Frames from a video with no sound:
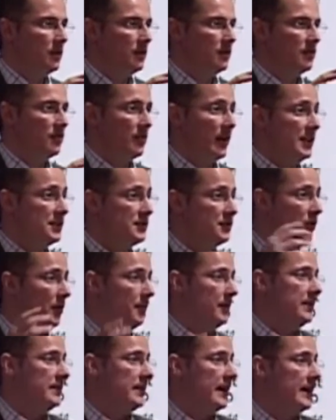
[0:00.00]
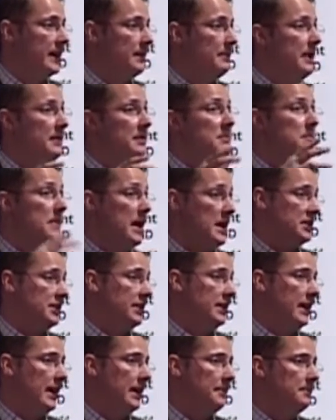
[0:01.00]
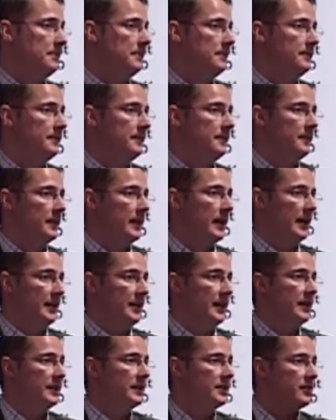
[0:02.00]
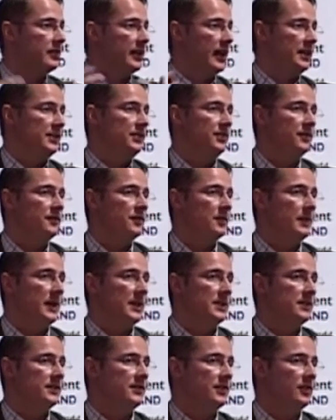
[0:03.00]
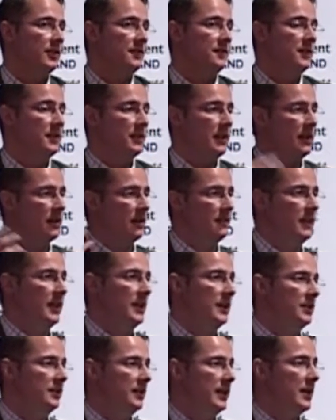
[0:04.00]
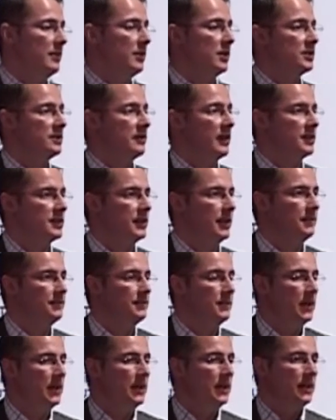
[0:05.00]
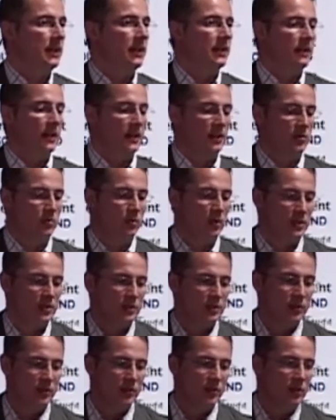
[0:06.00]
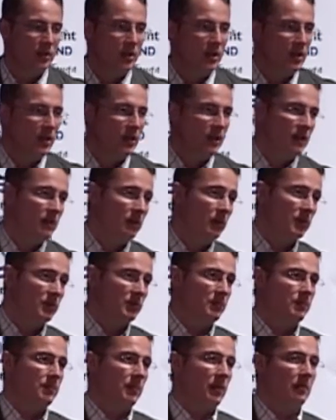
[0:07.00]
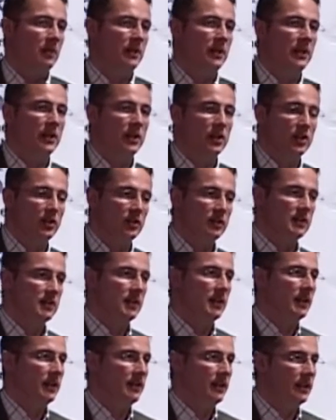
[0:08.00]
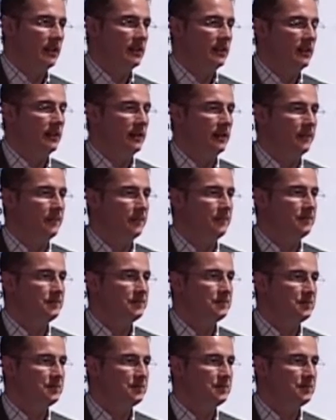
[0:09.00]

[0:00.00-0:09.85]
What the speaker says: transform the data, maybe mesh it up, and then create new information. So if you think of that in your network structure, then we want to probably consider that